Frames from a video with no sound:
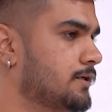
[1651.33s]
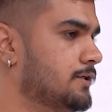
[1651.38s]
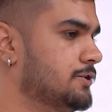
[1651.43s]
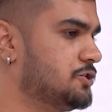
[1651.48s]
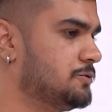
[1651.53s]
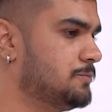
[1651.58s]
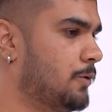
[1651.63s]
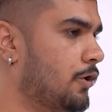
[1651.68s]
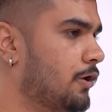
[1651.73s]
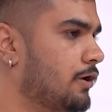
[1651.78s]

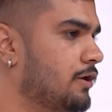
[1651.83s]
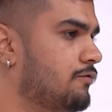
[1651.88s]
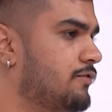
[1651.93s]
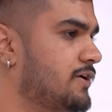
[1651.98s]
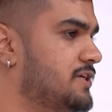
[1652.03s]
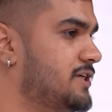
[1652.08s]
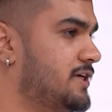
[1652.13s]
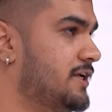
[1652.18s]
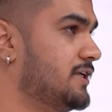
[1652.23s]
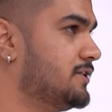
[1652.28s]
small
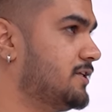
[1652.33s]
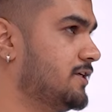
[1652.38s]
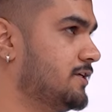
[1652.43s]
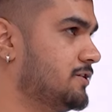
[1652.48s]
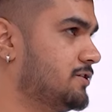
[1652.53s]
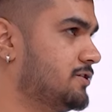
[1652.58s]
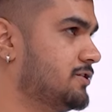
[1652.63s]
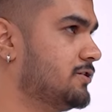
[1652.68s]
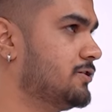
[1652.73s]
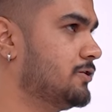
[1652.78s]
fidgeting
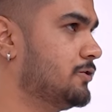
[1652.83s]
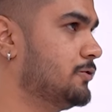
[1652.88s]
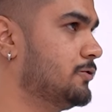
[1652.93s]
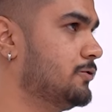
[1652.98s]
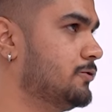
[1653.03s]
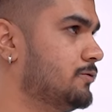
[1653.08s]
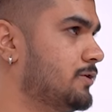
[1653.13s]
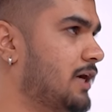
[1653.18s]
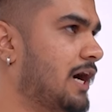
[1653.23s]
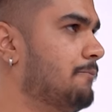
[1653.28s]
things
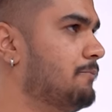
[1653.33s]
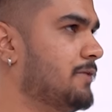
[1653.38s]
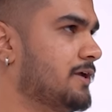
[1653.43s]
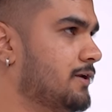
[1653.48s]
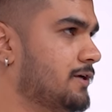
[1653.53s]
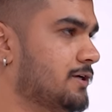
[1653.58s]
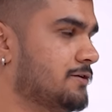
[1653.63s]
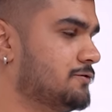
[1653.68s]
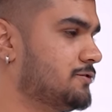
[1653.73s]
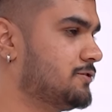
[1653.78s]
to calm their
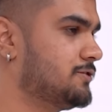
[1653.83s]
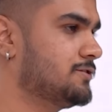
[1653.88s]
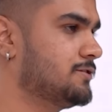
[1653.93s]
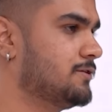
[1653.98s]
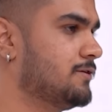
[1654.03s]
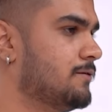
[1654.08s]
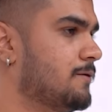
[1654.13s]
nerves.